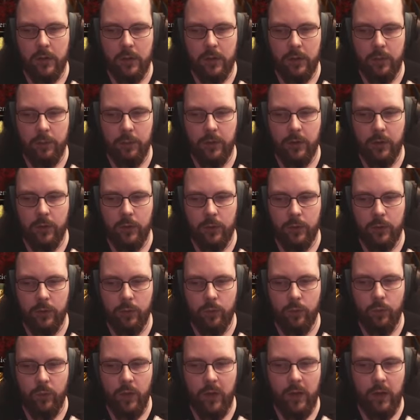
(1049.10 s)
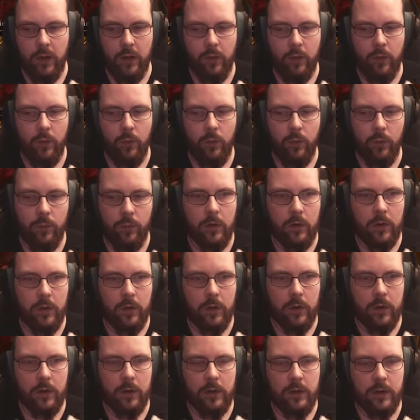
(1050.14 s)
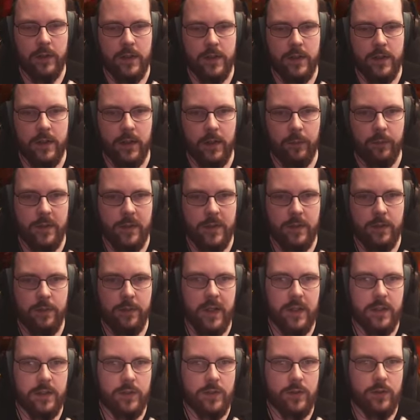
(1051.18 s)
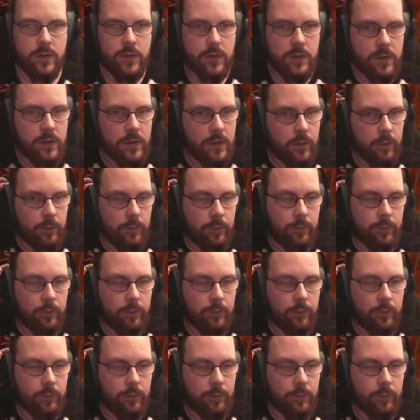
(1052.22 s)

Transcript: a little bit of golden ware. Okay, let's snipe these bastards.